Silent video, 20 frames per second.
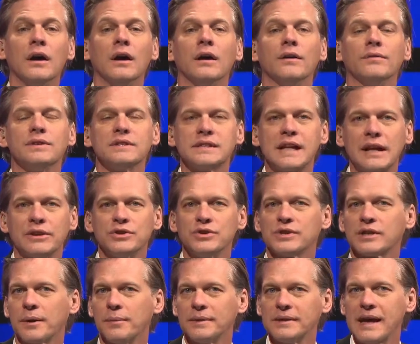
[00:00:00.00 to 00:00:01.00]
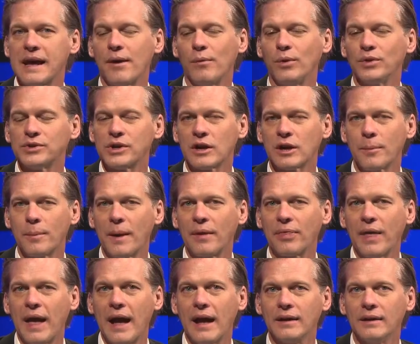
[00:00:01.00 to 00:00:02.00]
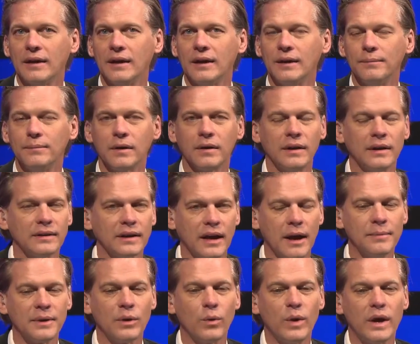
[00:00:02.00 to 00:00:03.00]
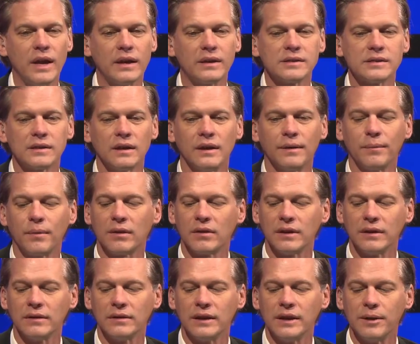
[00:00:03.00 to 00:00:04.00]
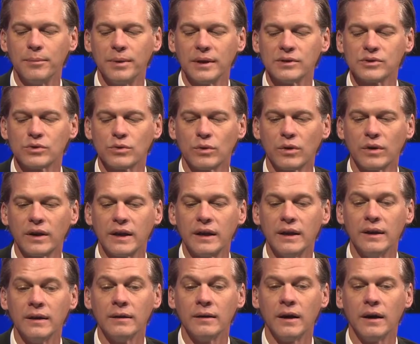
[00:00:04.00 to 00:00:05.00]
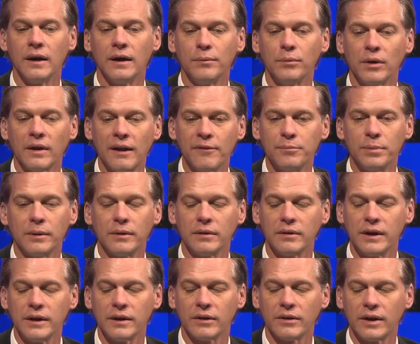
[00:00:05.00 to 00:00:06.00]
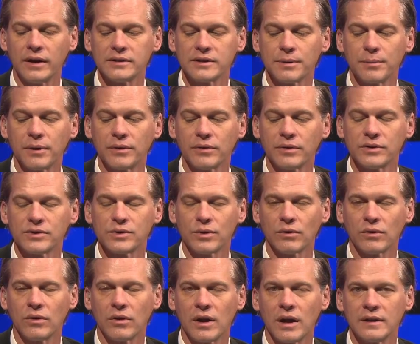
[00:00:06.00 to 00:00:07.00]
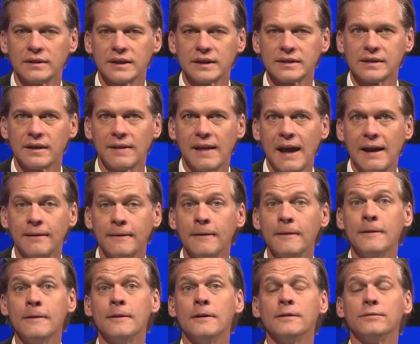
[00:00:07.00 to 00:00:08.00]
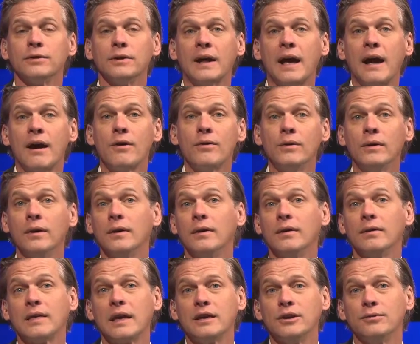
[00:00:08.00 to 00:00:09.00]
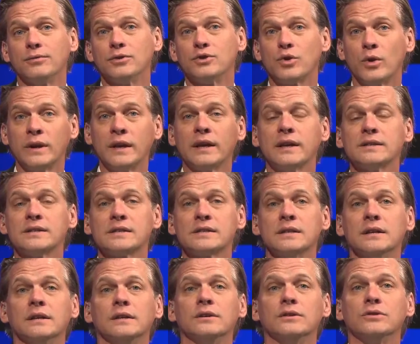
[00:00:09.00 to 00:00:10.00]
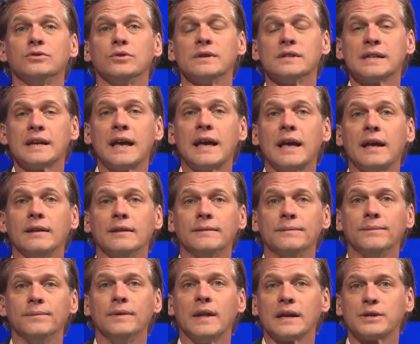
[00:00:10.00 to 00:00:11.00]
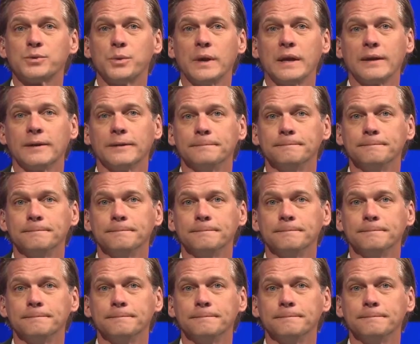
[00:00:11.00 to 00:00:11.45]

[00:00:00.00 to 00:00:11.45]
of the statues coming down. We'll talk about that um, in the coming weeks. Um, clearly a big story. Um, we'll have Bill here and some other historical context on that. For now, thank you for joining us. Join us again next week.